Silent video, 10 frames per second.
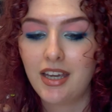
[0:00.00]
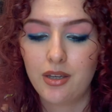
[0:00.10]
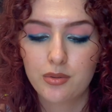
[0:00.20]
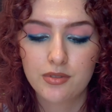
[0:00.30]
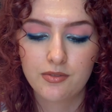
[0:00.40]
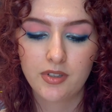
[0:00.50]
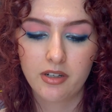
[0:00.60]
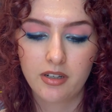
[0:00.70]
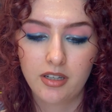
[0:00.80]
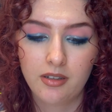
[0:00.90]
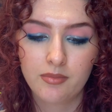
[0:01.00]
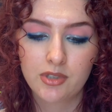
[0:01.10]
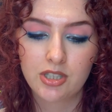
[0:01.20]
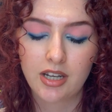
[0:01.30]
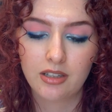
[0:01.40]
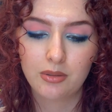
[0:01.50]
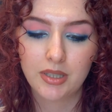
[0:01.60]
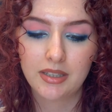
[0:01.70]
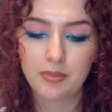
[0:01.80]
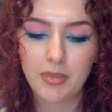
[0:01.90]
It was very shallow
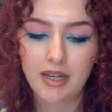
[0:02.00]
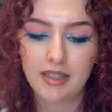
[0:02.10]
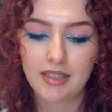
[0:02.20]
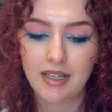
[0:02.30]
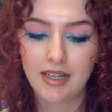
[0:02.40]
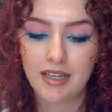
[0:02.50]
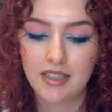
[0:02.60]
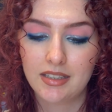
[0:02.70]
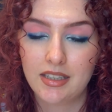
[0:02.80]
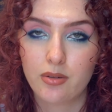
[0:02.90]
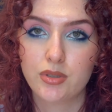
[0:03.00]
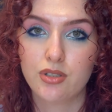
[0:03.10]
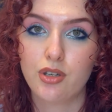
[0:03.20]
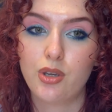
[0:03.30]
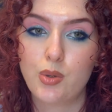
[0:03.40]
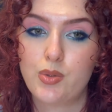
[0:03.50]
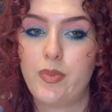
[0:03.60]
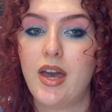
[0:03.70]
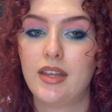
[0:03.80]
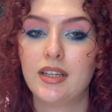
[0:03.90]
in the pan, and there was a huge
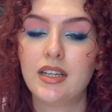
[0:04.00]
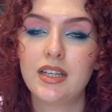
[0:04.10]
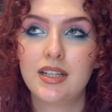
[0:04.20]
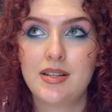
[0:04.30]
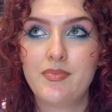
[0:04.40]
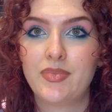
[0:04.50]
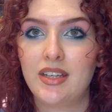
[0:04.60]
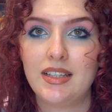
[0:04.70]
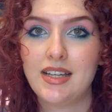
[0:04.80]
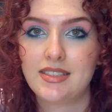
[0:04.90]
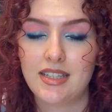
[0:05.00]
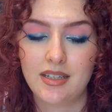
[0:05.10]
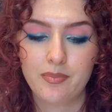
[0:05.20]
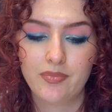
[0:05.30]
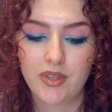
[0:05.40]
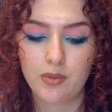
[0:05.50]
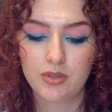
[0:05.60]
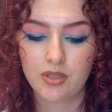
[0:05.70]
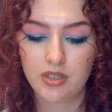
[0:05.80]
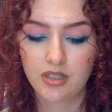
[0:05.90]
pan last time I was
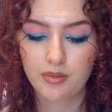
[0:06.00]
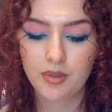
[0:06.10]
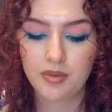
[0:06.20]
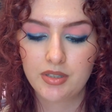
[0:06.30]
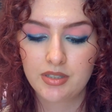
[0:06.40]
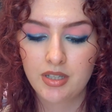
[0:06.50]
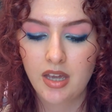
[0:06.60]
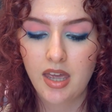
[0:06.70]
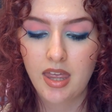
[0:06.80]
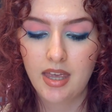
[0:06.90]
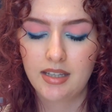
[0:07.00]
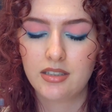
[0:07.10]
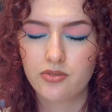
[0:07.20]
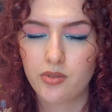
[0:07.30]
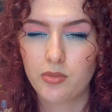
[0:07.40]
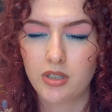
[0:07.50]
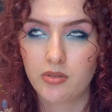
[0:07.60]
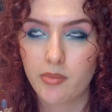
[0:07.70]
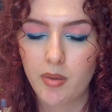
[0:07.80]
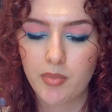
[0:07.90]
talking about this, at least from what I
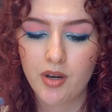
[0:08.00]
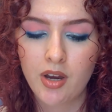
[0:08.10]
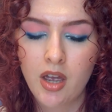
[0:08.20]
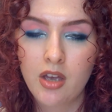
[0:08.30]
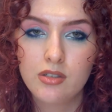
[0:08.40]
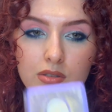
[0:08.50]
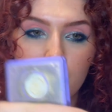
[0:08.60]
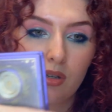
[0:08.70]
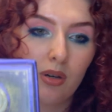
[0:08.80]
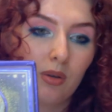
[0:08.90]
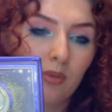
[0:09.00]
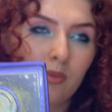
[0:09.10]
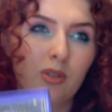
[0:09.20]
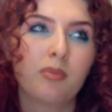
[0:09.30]
remember. So, or